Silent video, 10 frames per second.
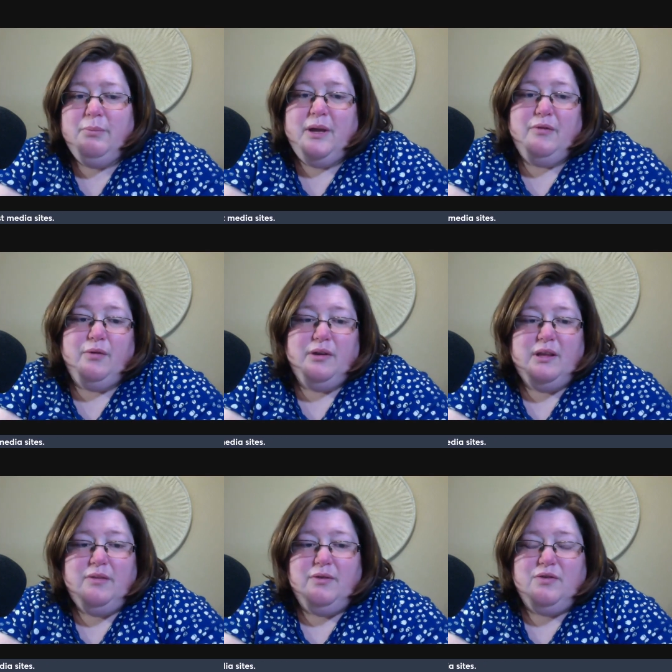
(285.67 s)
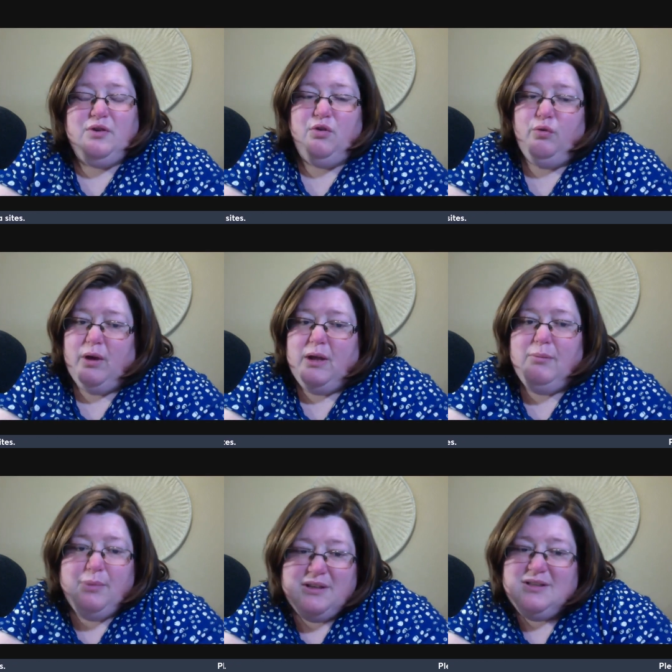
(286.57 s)
Pain relief is a
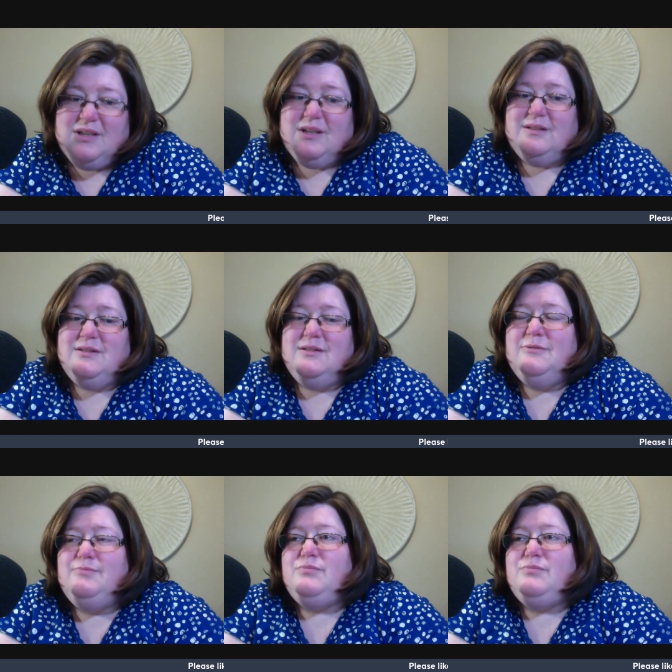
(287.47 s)
great business,